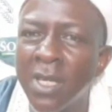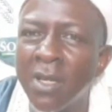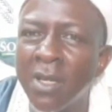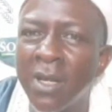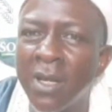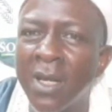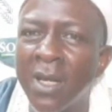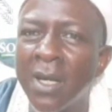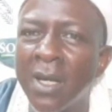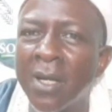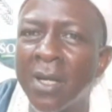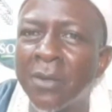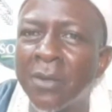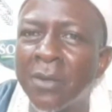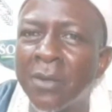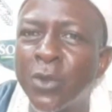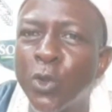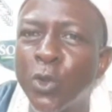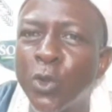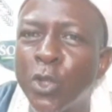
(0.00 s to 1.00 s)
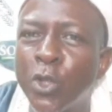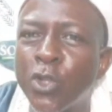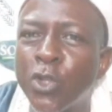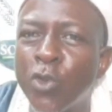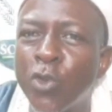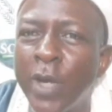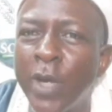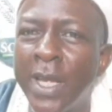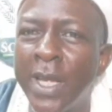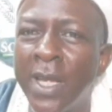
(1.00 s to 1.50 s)
to
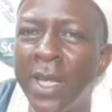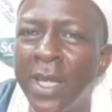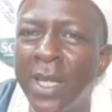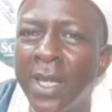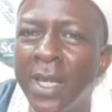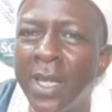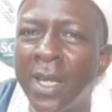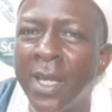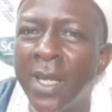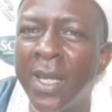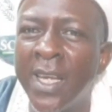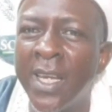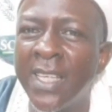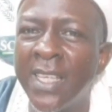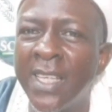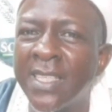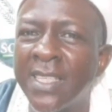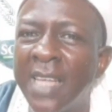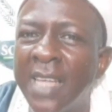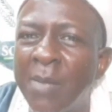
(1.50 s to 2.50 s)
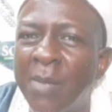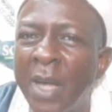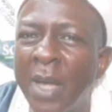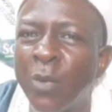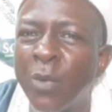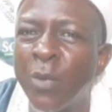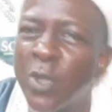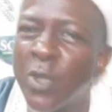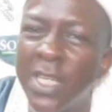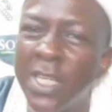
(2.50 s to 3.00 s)
destroy Islam
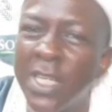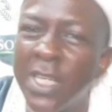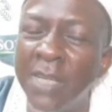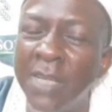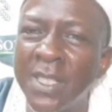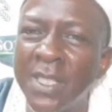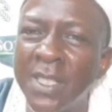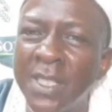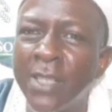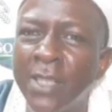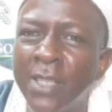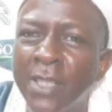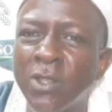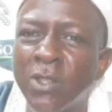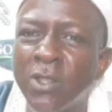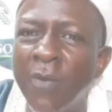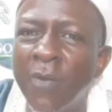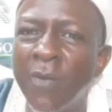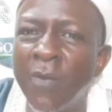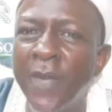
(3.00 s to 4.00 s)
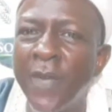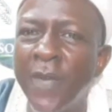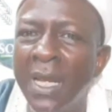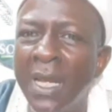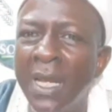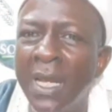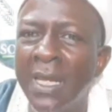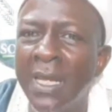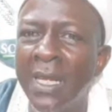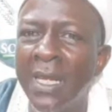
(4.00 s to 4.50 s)
and Muslims. Some
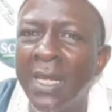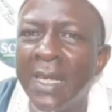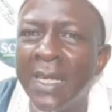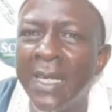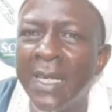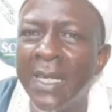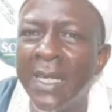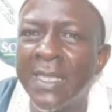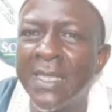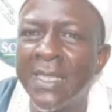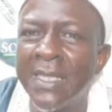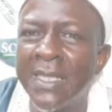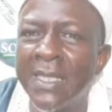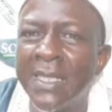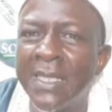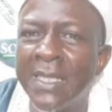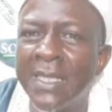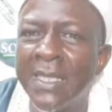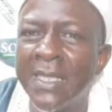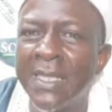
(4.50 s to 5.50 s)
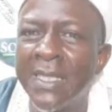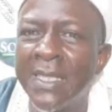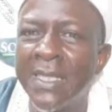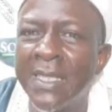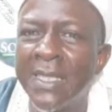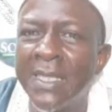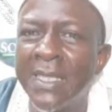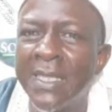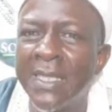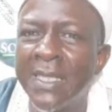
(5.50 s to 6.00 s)
feel it is just
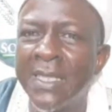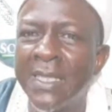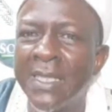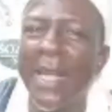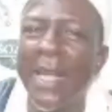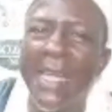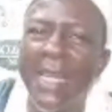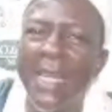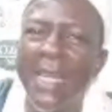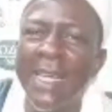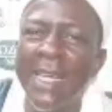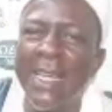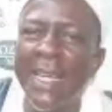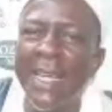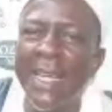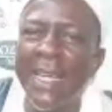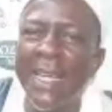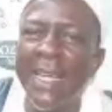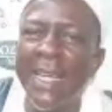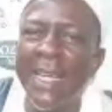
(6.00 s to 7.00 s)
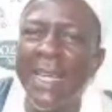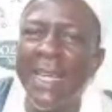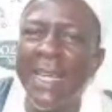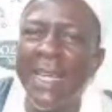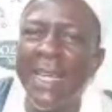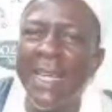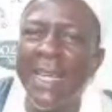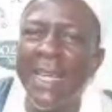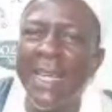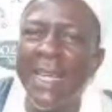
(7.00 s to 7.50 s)
scientifically
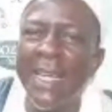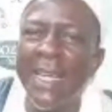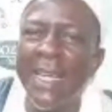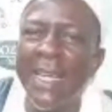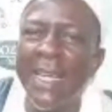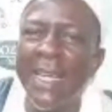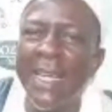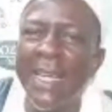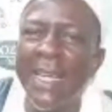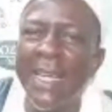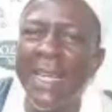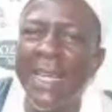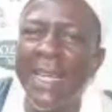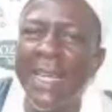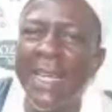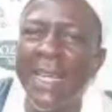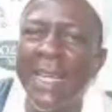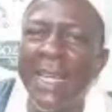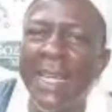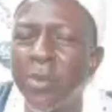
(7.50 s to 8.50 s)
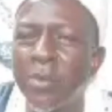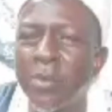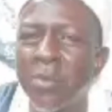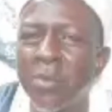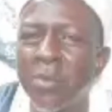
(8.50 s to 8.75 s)
created uh,